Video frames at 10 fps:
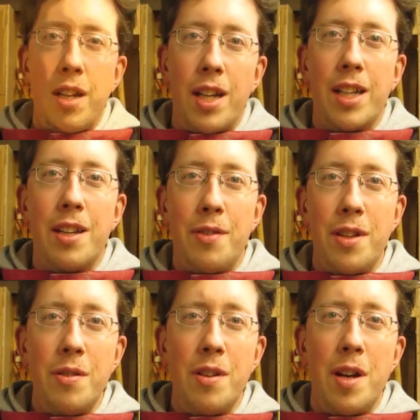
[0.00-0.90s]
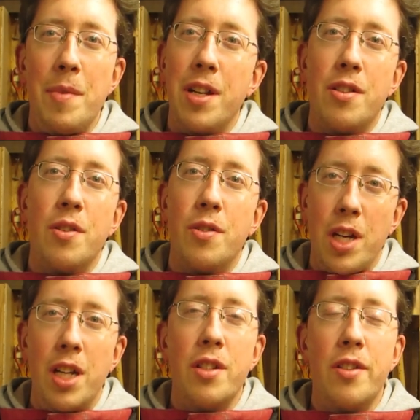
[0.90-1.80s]
Lucky for you, I managed to
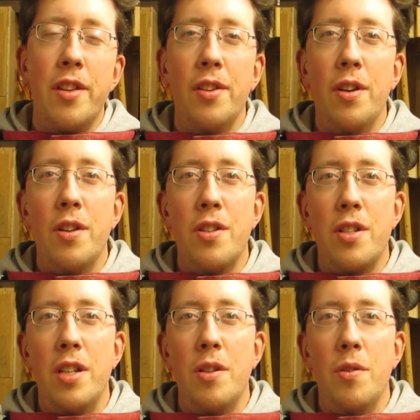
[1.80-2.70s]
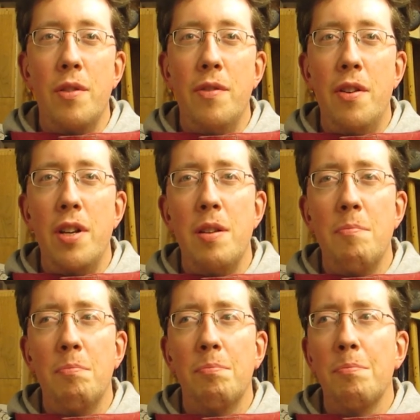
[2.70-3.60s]
challenge this urge into a very
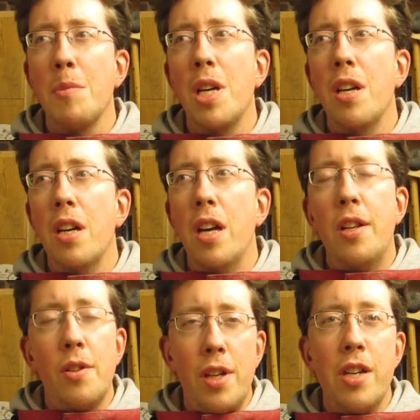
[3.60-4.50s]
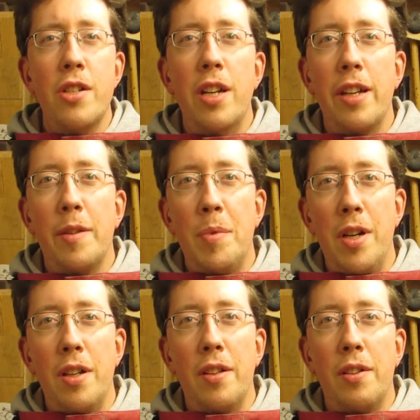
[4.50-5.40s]
educational
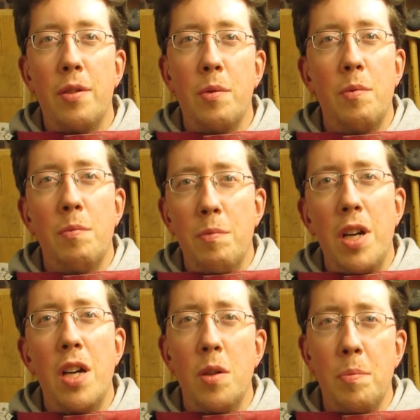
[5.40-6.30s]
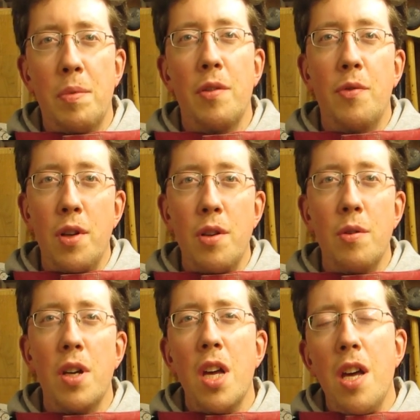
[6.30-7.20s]
experience. I hope for
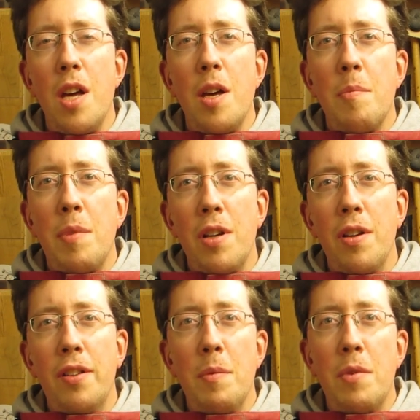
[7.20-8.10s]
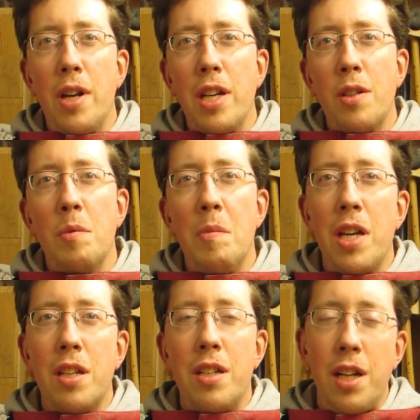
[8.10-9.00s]
you, because I'm trying to
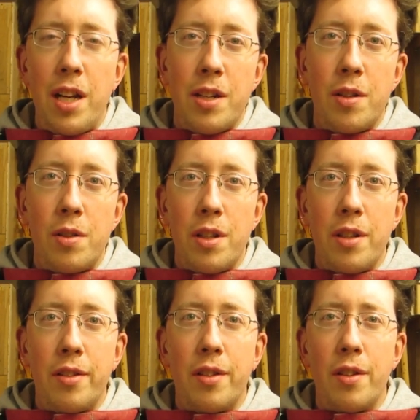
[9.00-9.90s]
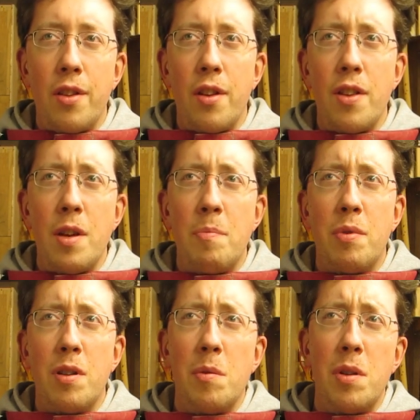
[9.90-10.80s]
make tea light holders, although they
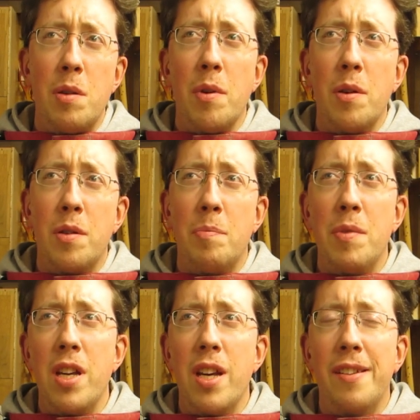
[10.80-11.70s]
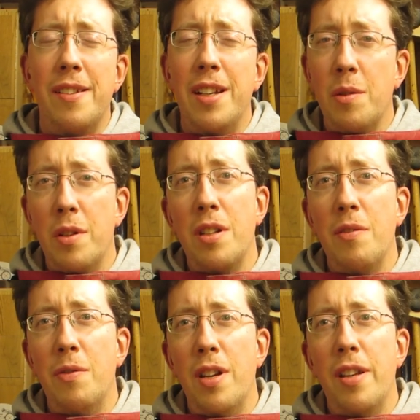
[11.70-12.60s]
probably won't be as
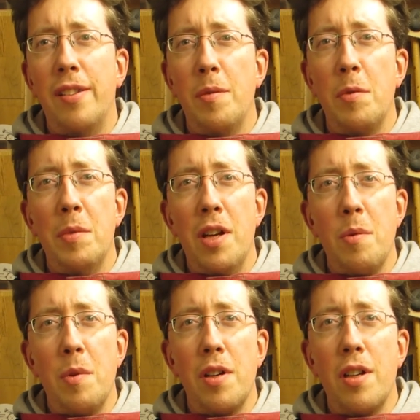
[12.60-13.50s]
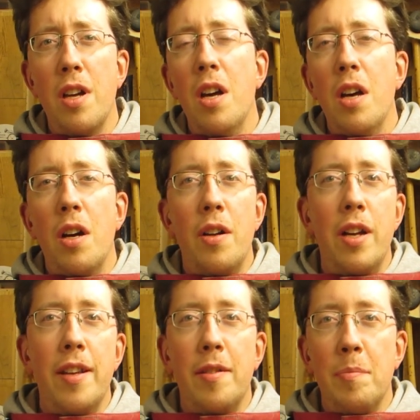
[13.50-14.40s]
decorative as some of my other work, on
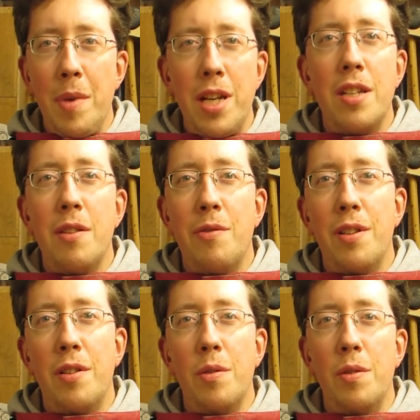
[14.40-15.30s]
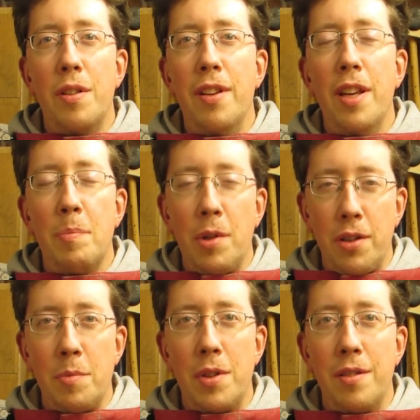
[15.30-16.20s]
as many different tools as
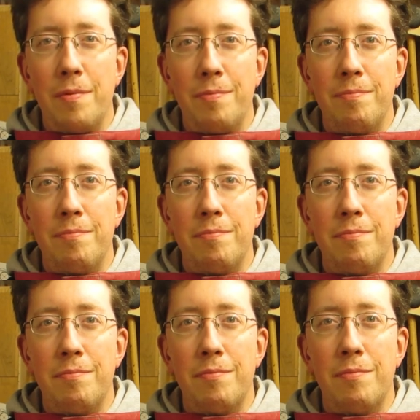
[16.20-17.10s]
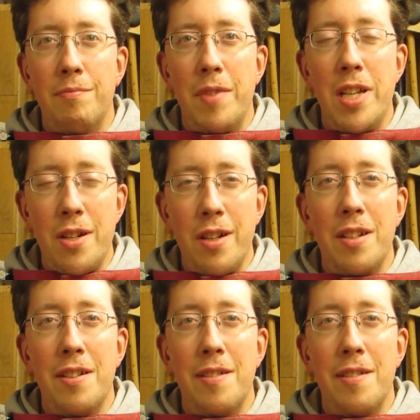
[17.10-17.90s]
possible. Enjoy.